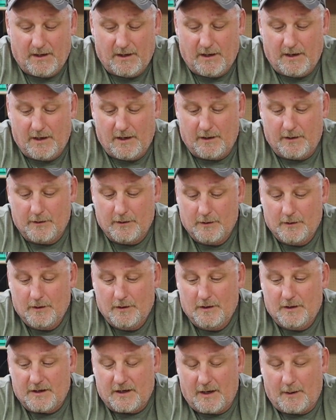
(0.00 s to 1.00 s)
And
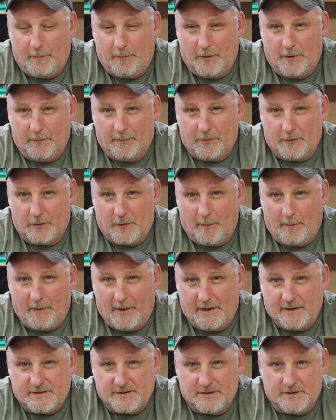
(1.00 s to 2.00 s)
kind of put them through their
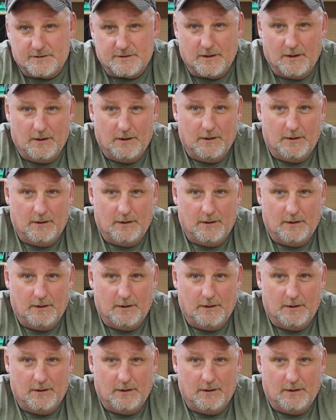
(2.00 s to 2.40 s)
paces.